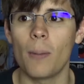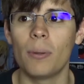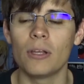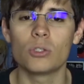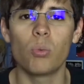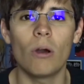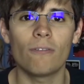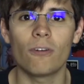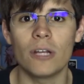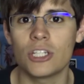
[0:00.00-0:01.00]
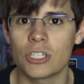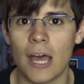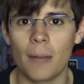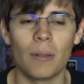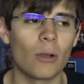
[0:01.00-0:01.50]
but there's one for each
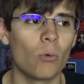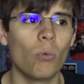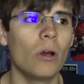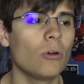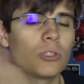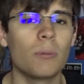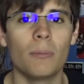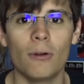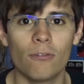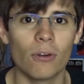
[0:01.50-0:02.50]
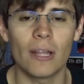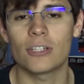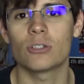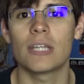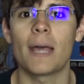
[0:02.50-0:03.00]
type. Like one ultimate move for
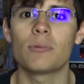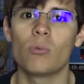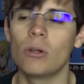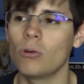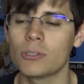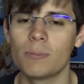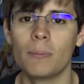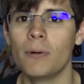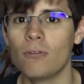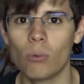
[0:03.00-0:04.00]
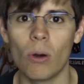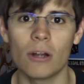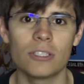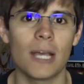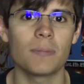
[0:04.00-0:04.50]
electric types, one ultimate move for
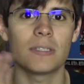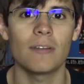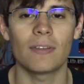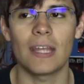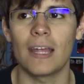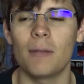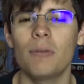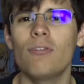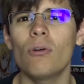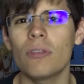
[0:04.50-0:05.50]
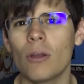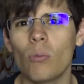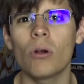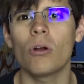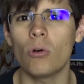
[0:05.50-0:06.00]
water types and stuff like that. And before, there
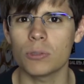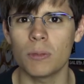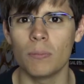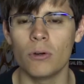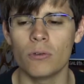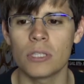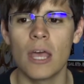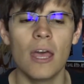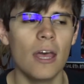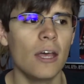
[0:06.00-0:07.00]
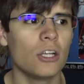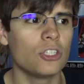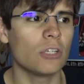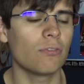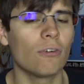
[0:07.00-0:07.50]
were ultimate moves
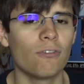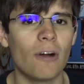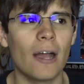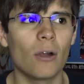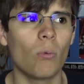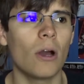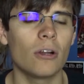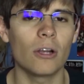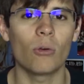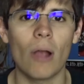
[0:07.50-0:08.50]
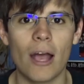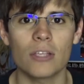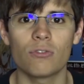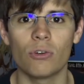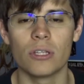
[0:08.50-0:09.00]
just for fire, water, and
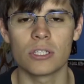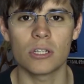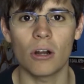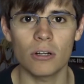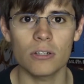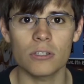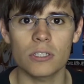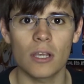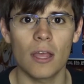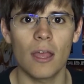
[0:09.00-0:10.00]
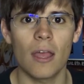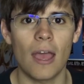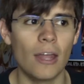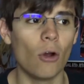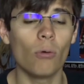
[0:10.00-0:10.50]
grass for the starters,
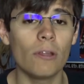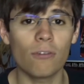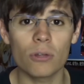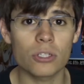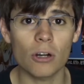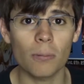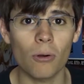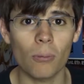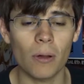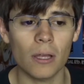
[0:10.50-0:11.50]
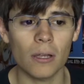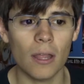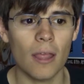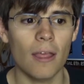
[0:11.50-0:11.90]
and only for the starter Pokemon.